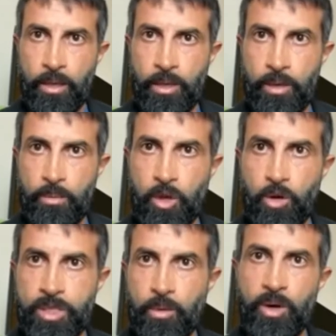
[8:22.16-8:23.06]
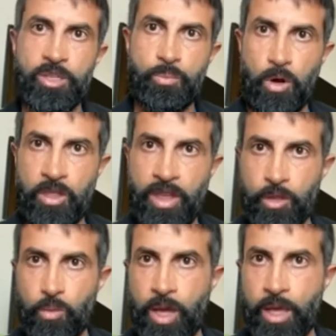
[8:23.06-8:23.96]
because he was born that
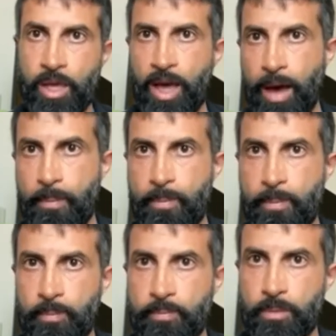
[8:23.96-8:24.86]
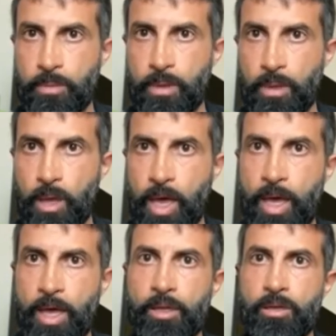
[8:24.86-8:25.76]
way, come
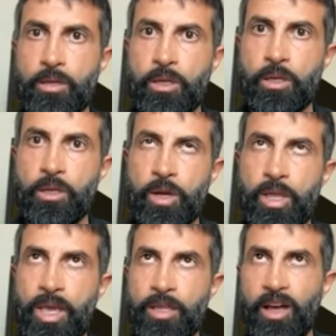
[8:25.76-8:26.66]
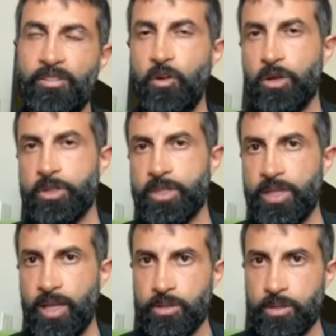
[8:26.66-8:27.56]
and create a false
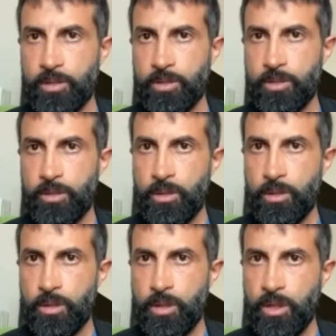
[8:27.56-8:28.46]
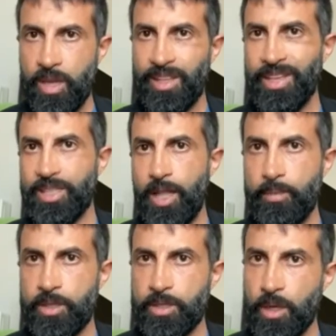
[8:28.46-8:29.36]
sense that Islam
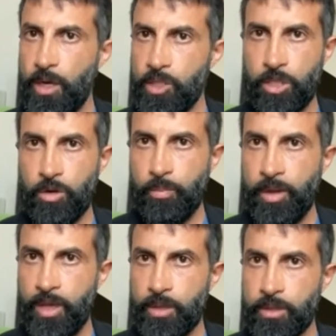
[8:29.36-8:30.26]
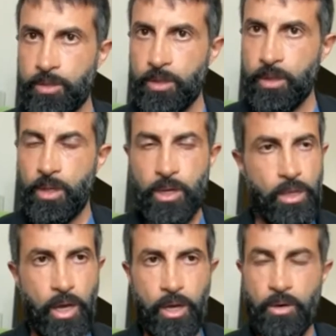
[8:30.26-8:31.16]
is a religion of peace, they
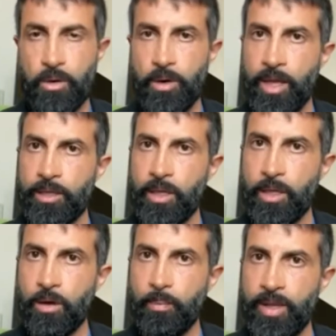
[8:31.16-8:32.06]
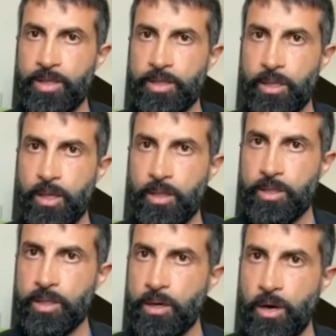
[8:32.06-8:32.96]
are already complicit in this
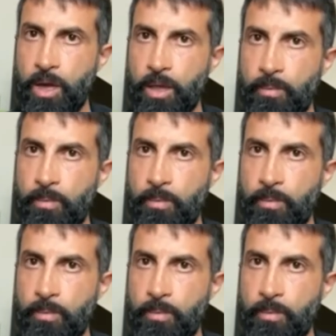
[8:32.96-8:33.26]
crime.